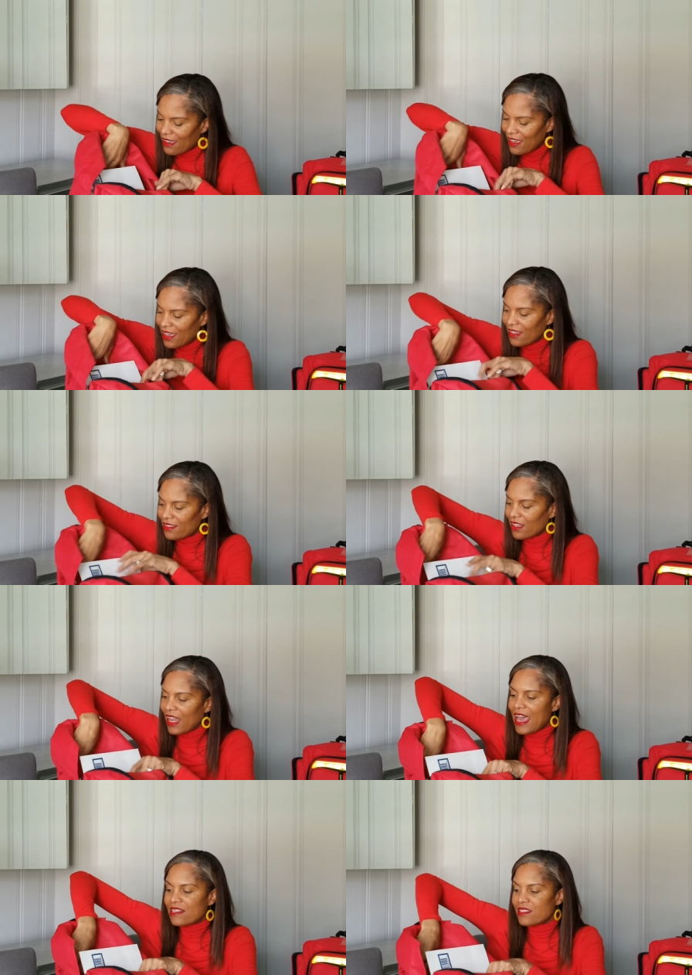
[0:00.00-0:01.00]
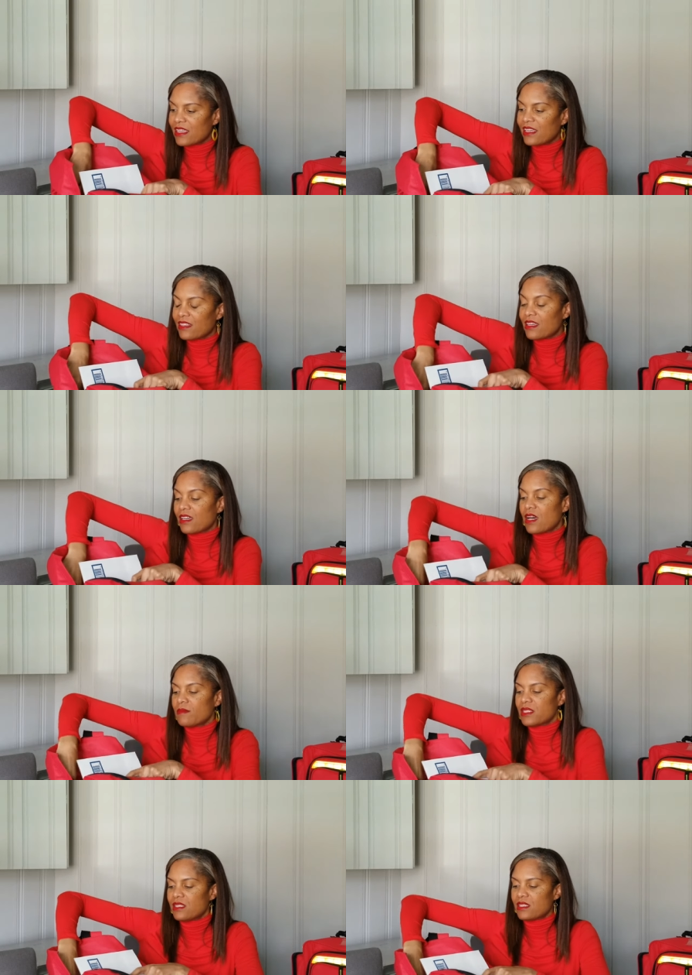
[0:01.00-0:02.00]
And the last thing that
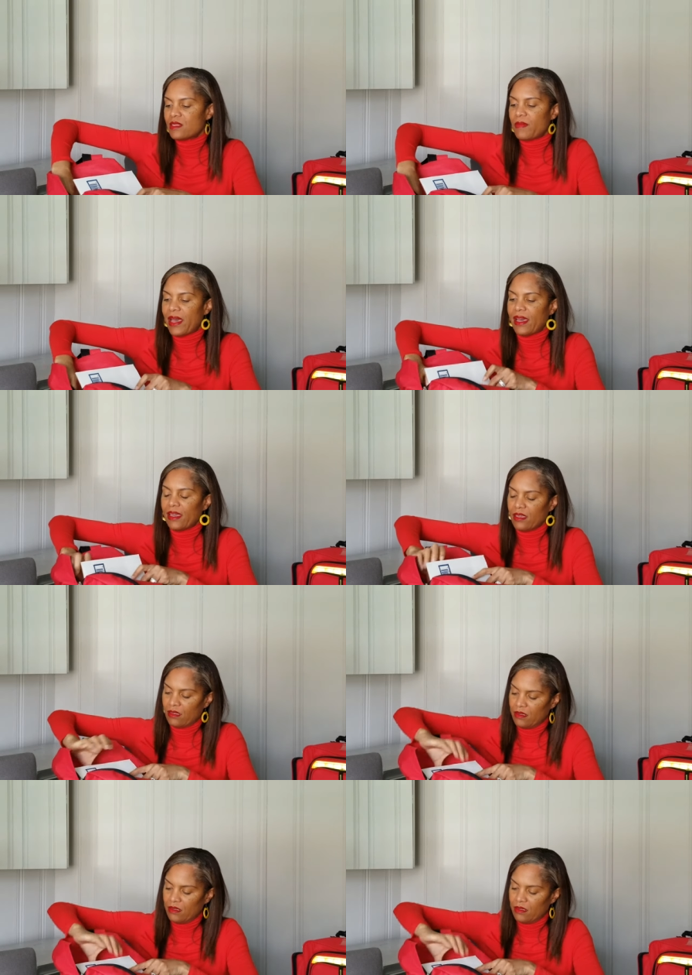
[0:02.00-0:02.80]
comes in this bag